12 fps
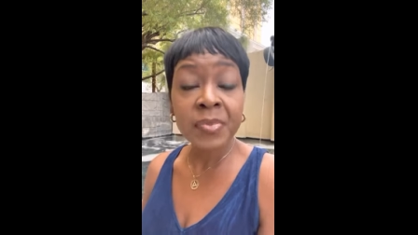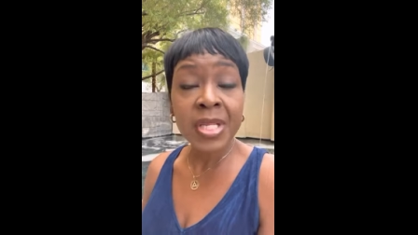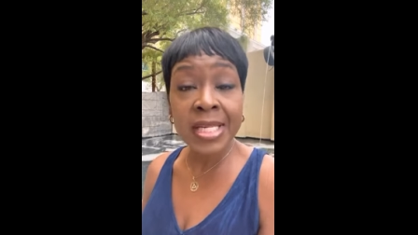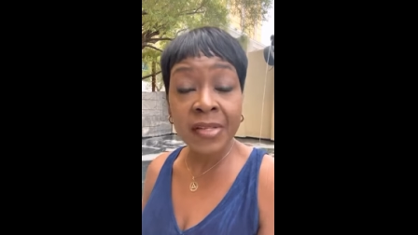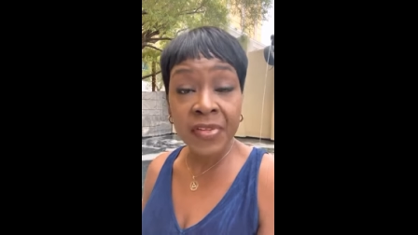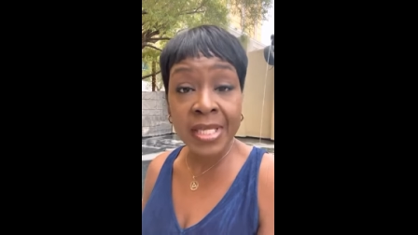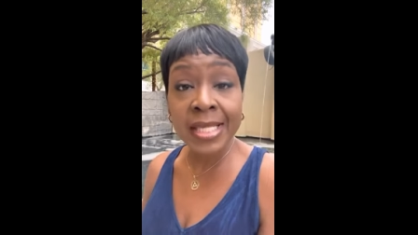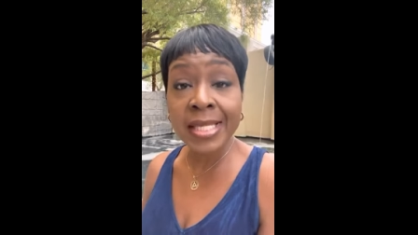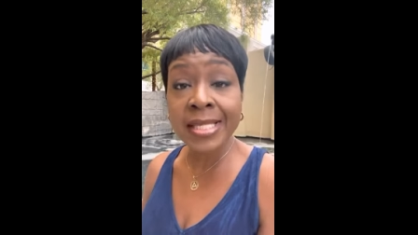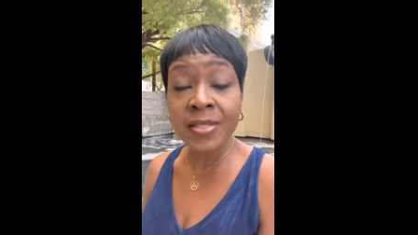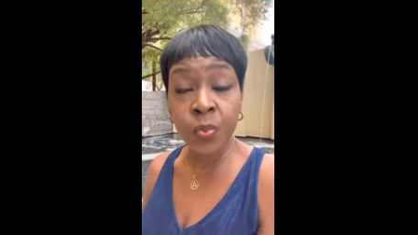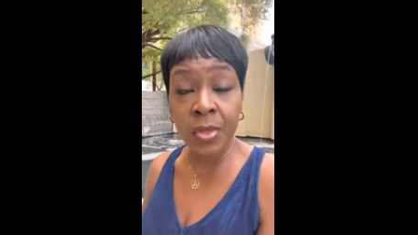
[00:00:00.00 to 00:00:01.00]
And if he
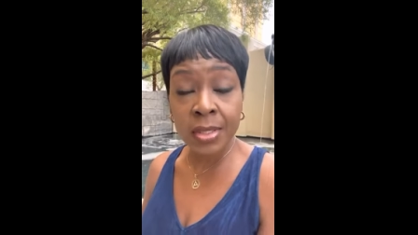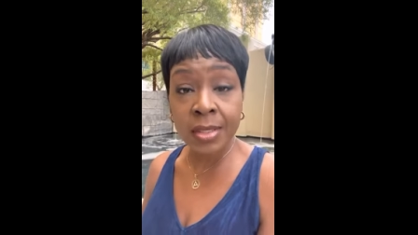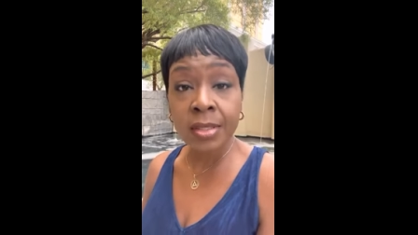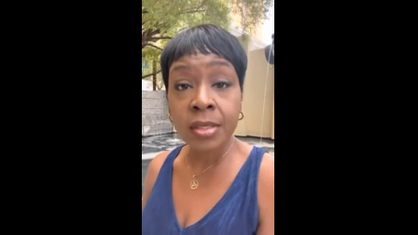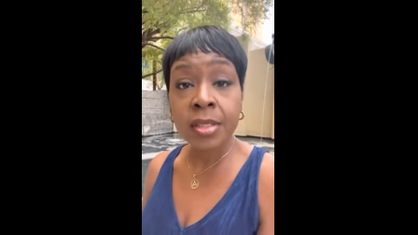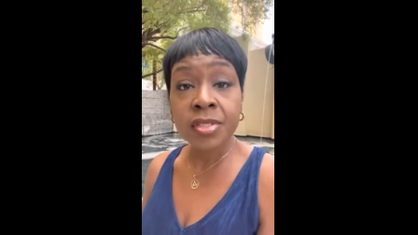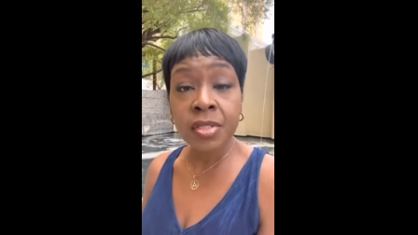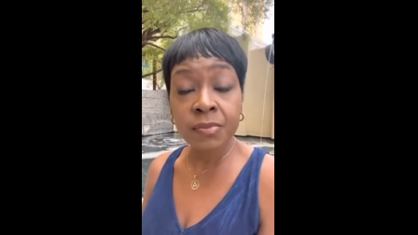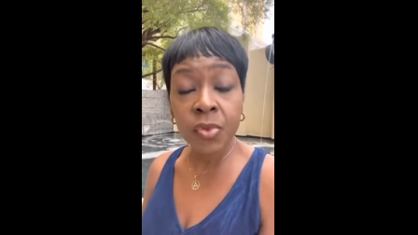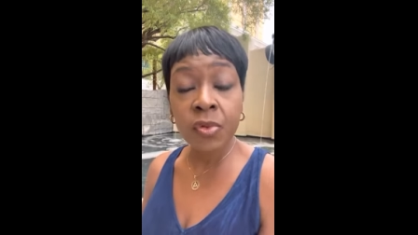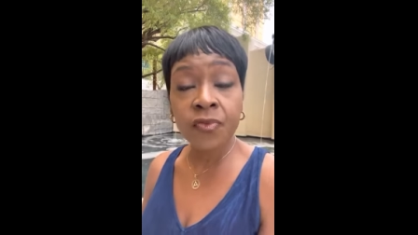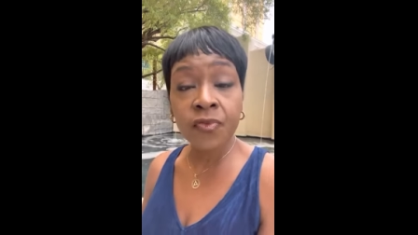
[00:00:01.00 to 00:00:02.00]
is willing to
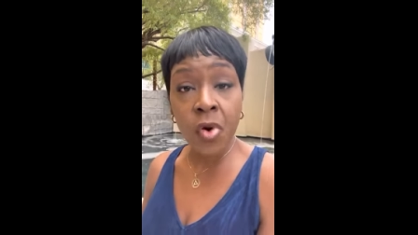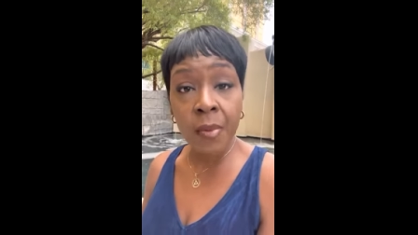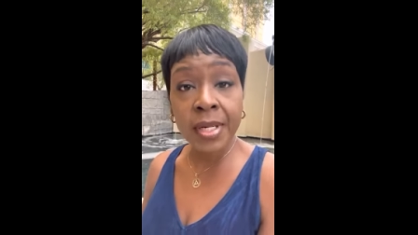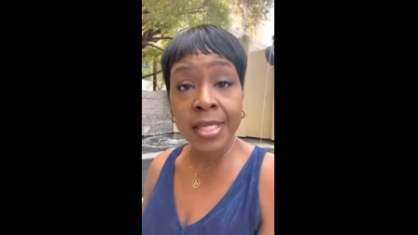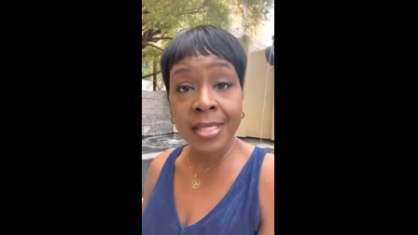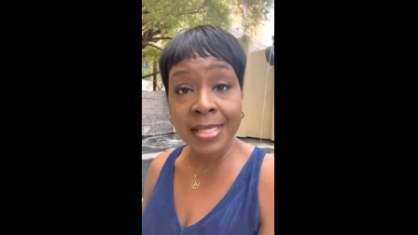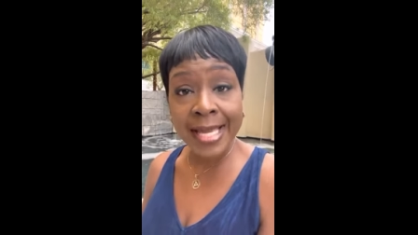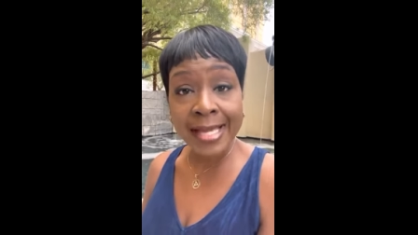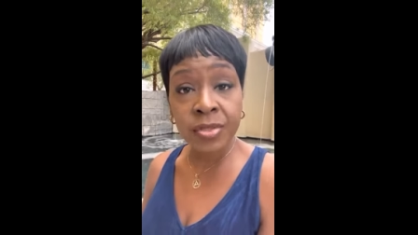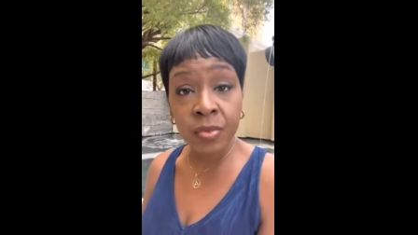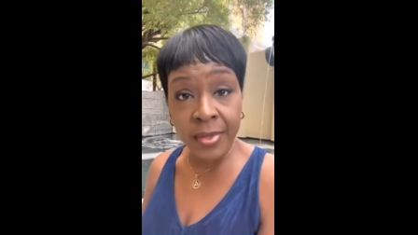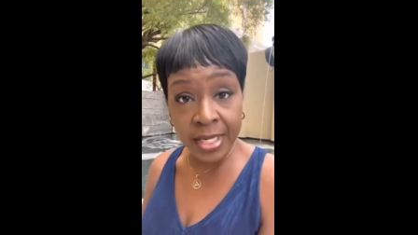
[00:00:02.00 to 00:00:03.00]
move forward in
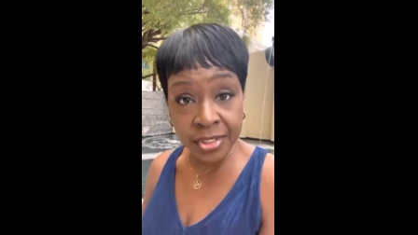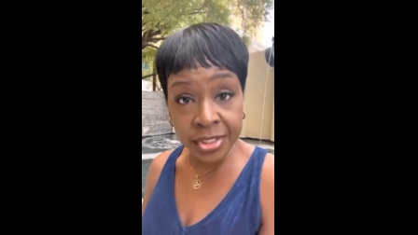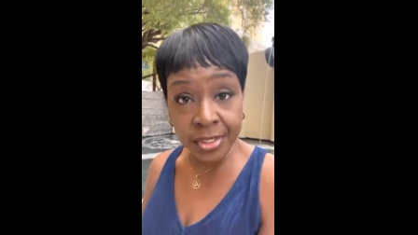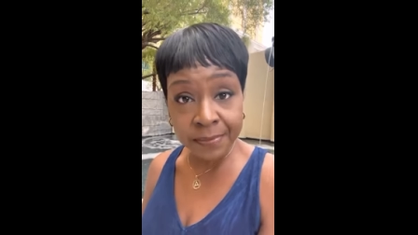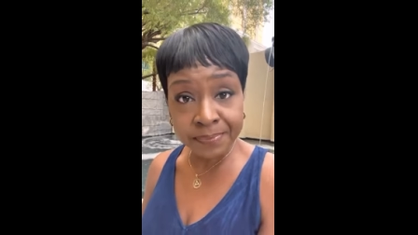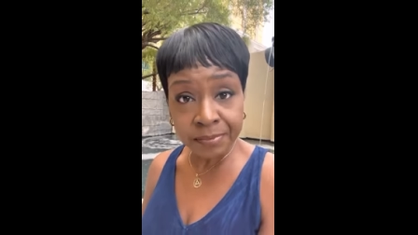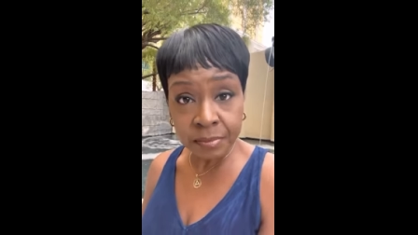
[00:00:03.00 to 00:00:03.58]
that direction,